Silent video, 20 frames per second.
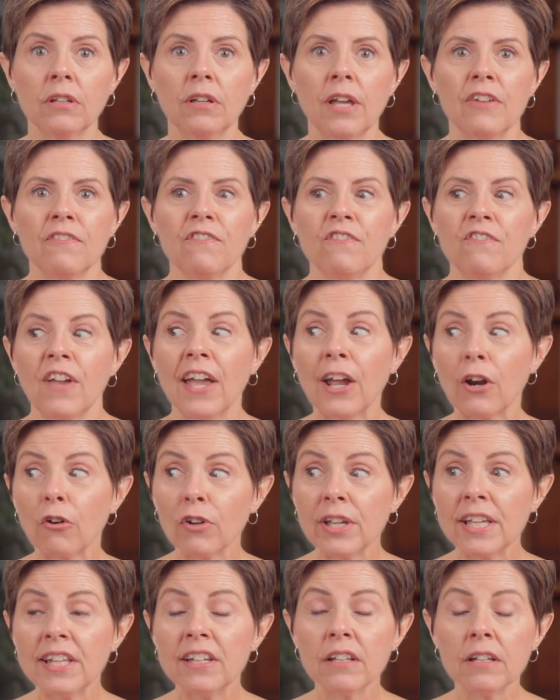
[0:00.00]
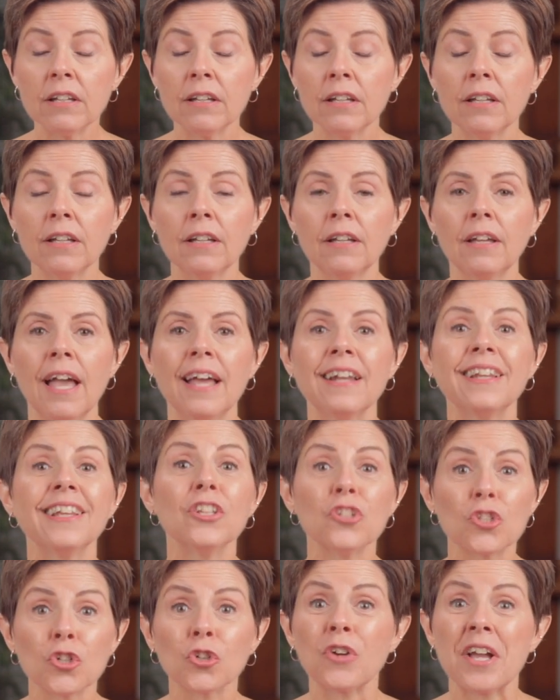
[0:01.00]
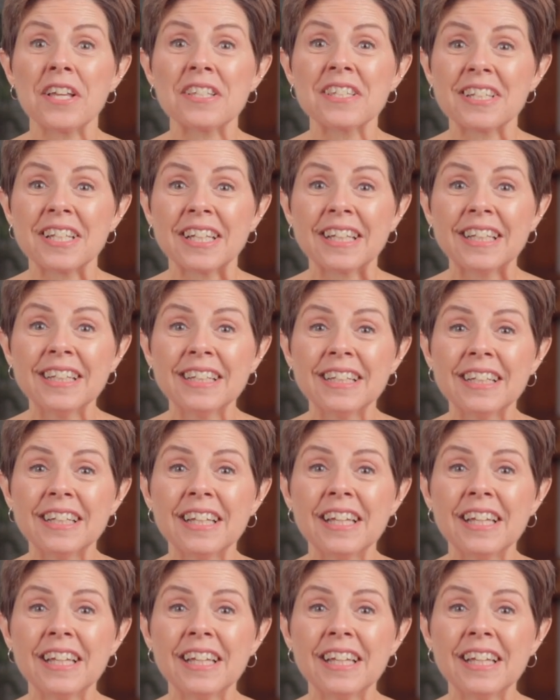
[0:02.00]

and varied and interesting,